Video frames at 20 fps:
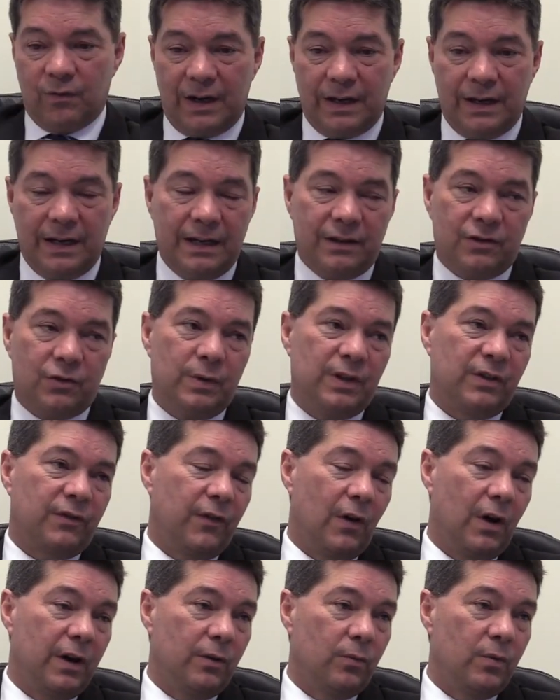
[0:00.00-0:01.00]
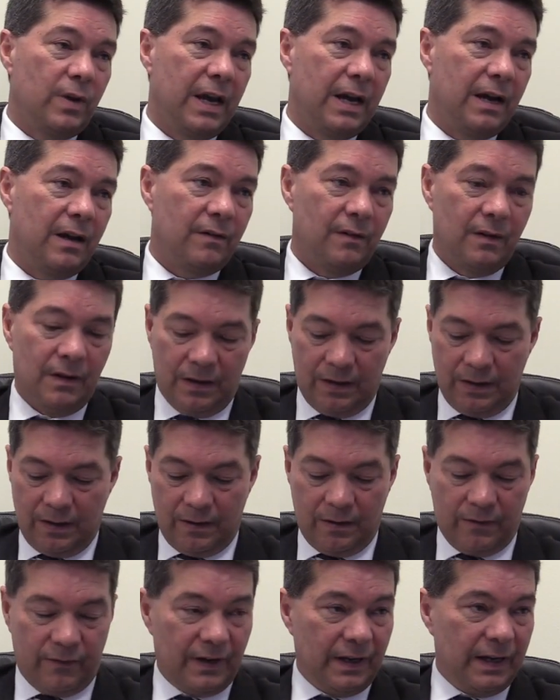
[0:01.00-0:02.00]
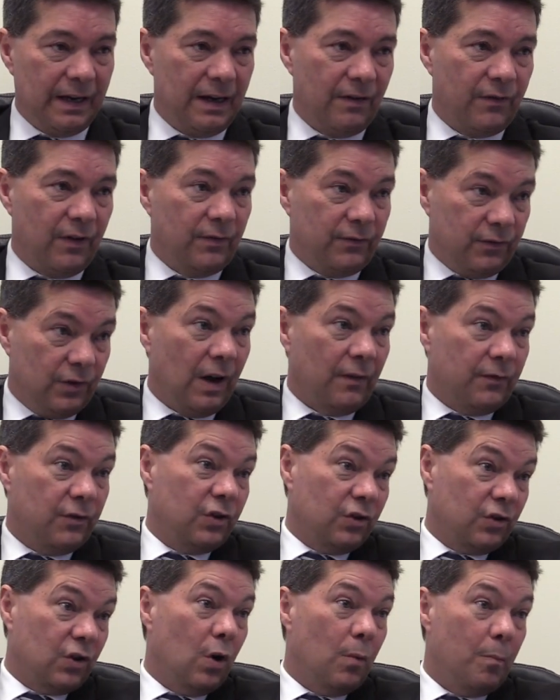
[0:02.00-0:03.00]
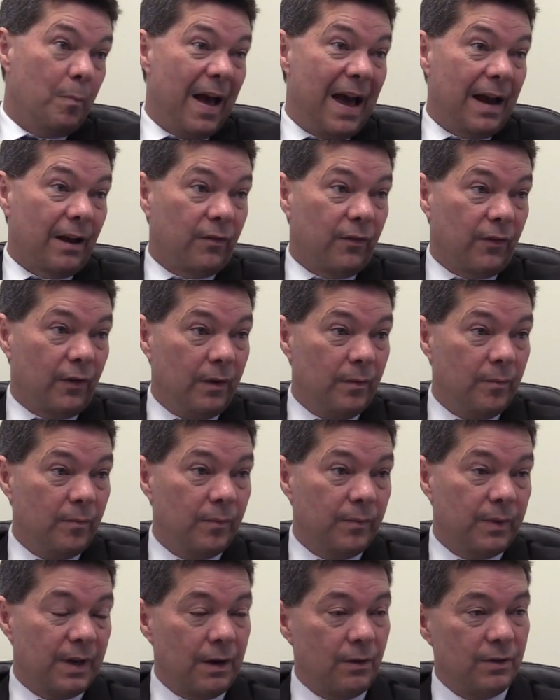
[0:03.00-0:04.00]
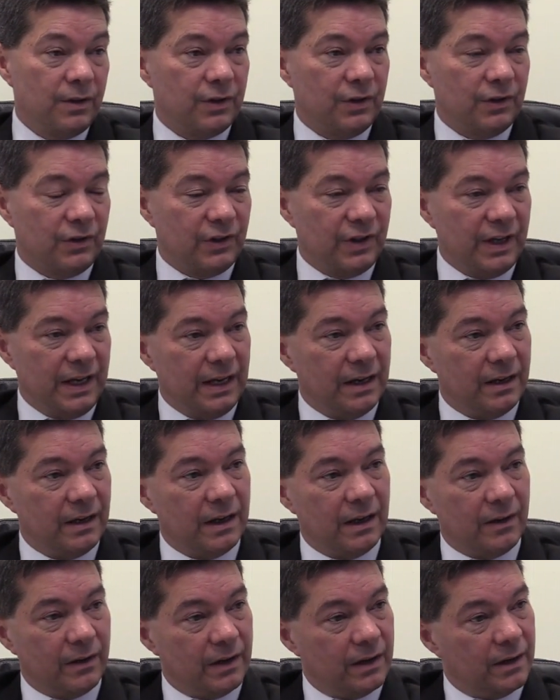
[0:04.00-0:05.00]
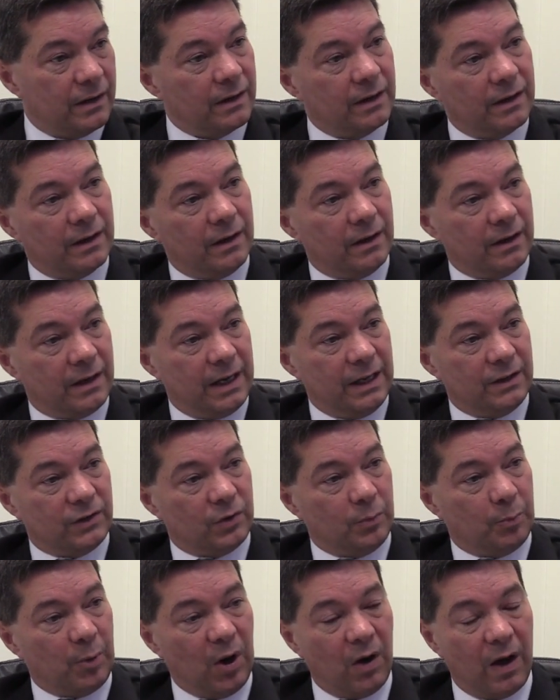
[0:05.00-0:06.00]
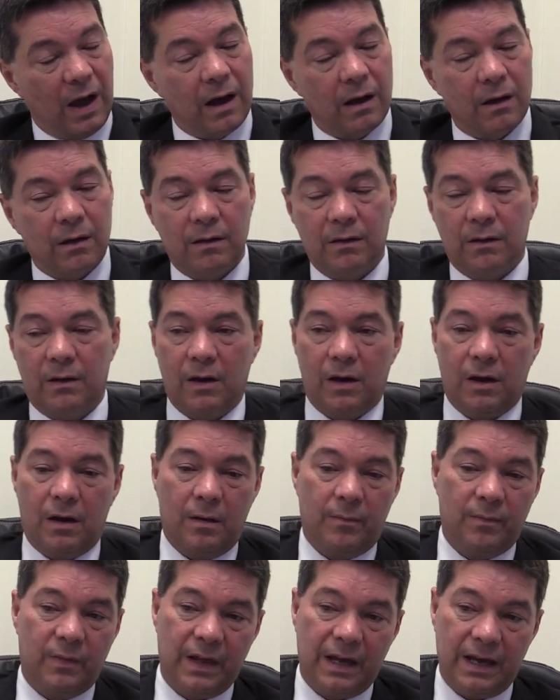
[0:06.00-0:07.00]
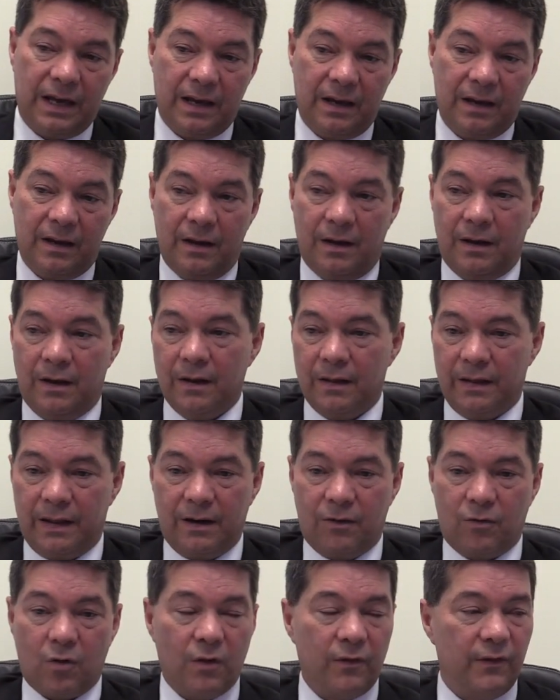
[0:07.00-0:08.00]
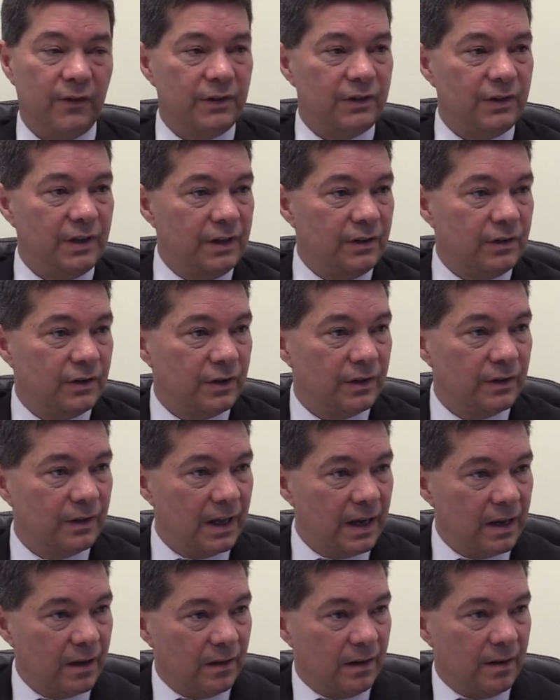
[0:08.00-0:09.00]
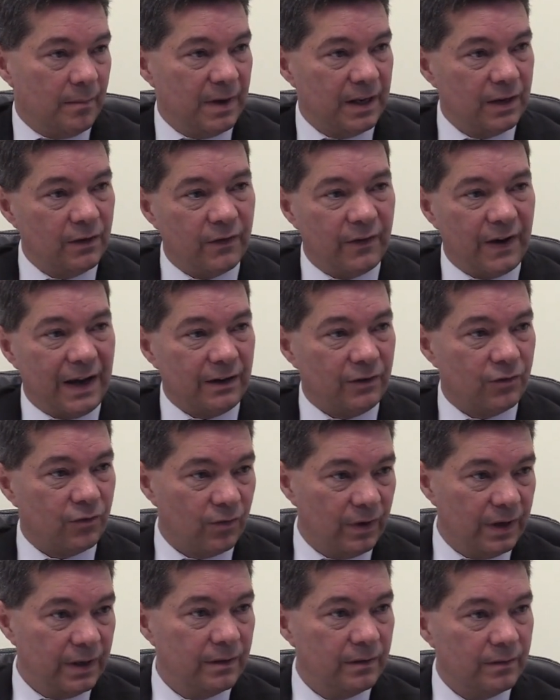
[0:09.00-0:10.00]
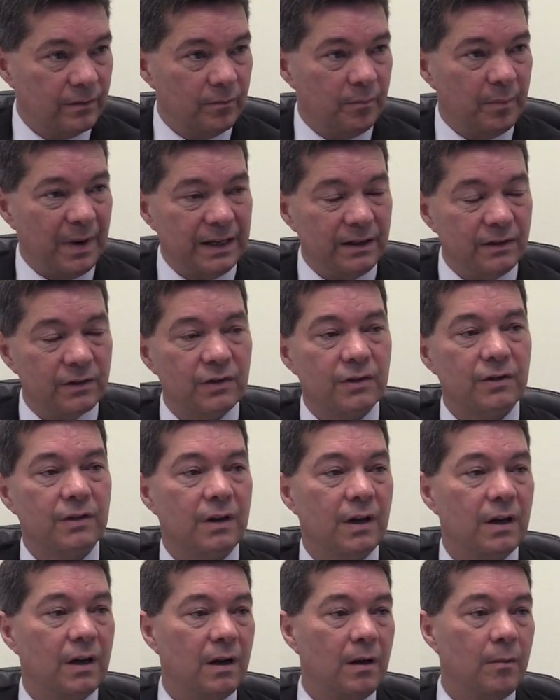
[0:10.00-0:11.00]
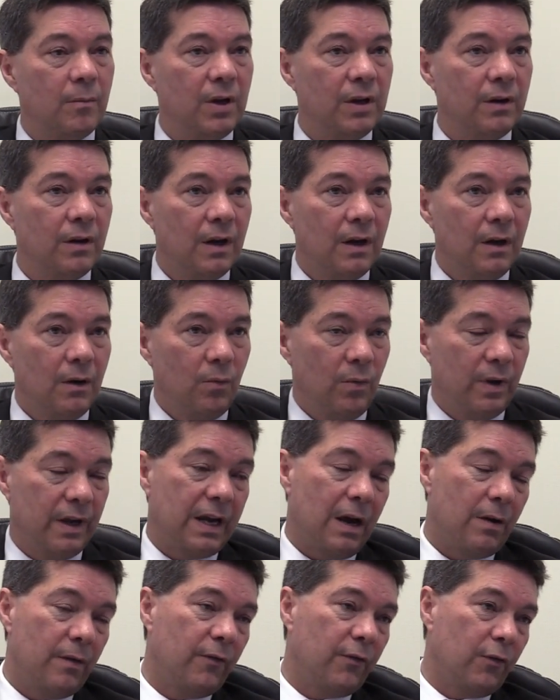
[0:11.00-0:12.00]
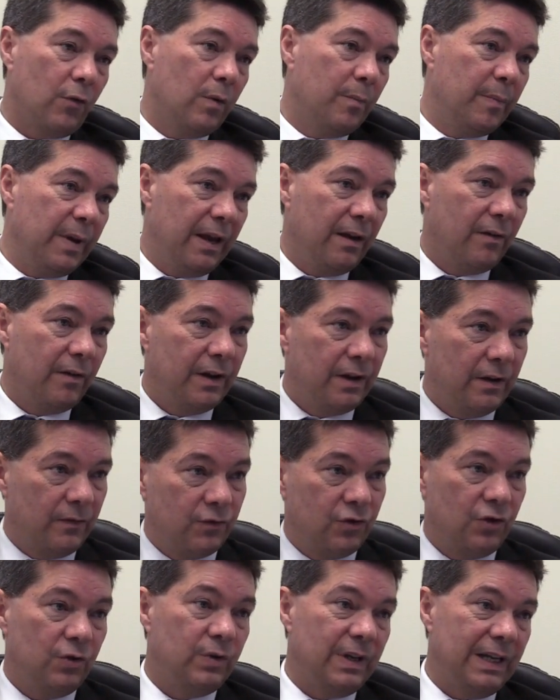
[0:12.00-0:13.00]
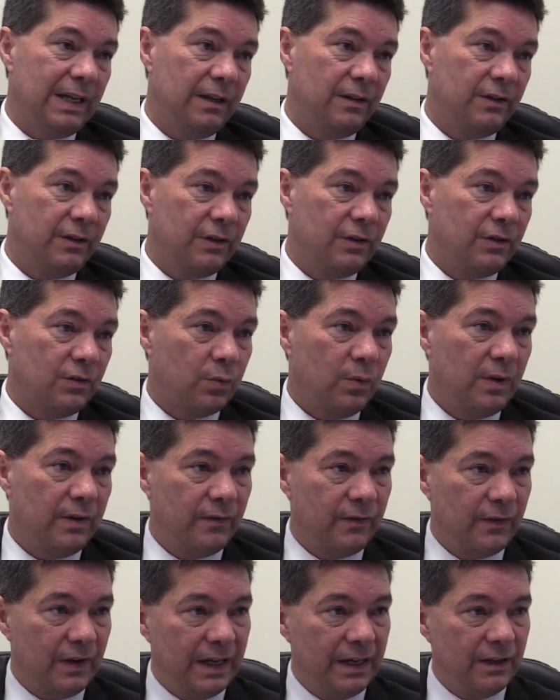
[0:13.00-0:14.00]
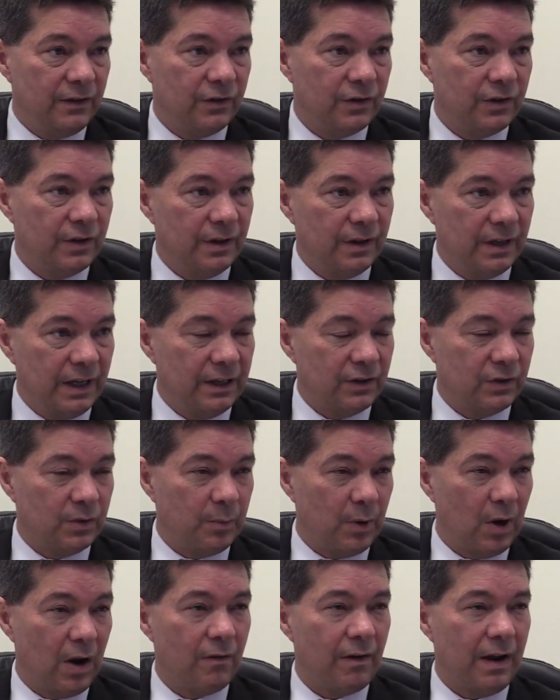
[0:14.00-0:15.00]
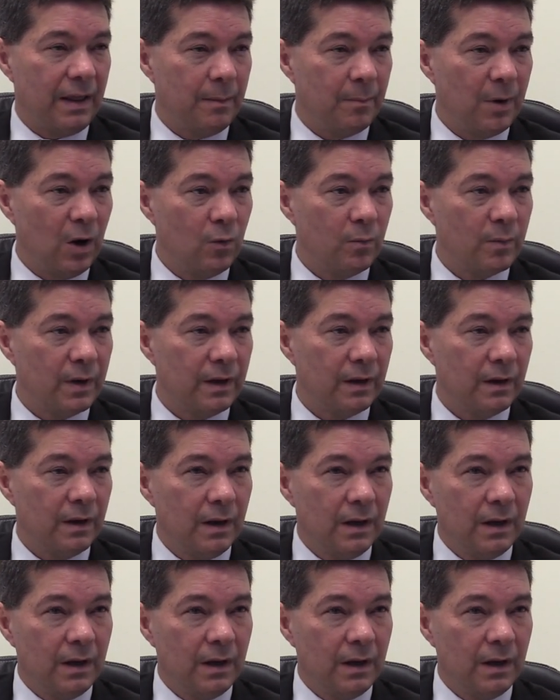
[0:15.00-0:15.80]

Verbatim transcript: running into its final year. Funnily enough, I've just got back from going to see another kit supplier, their offices and their manufacturing base, and we're going through a period of due diligence with each kit supplier at the moment.